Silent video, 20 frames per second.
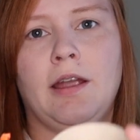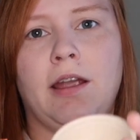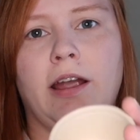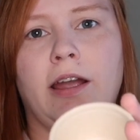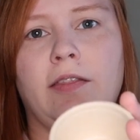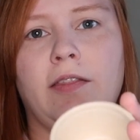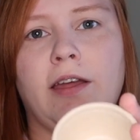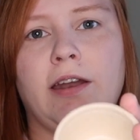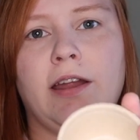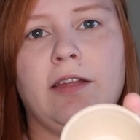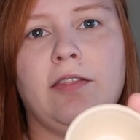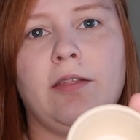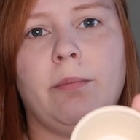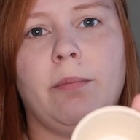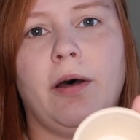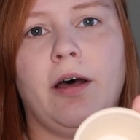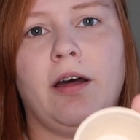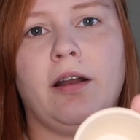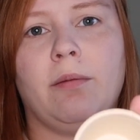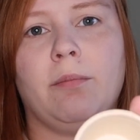And then at the
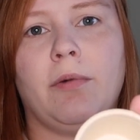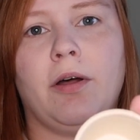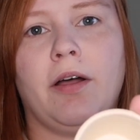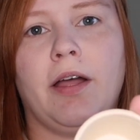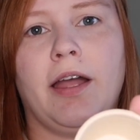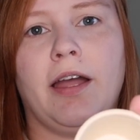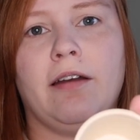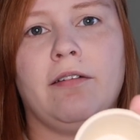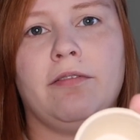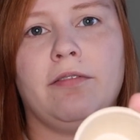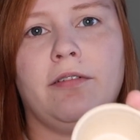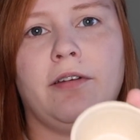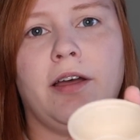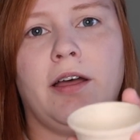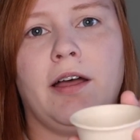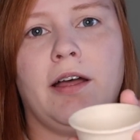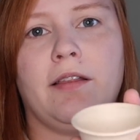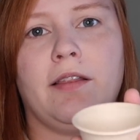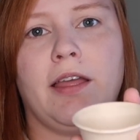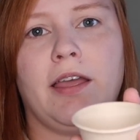bottom I'll have
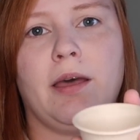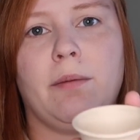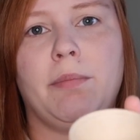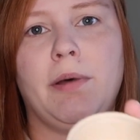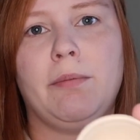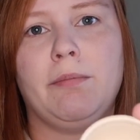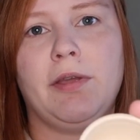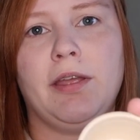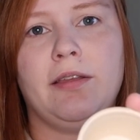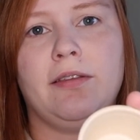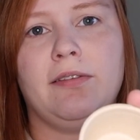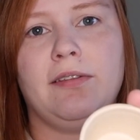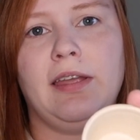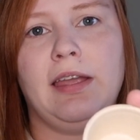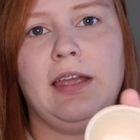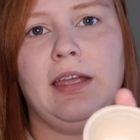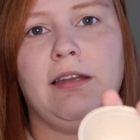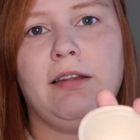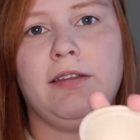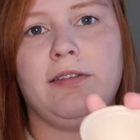like a pumpkin
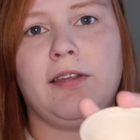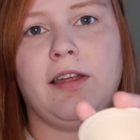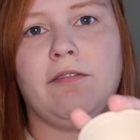seed,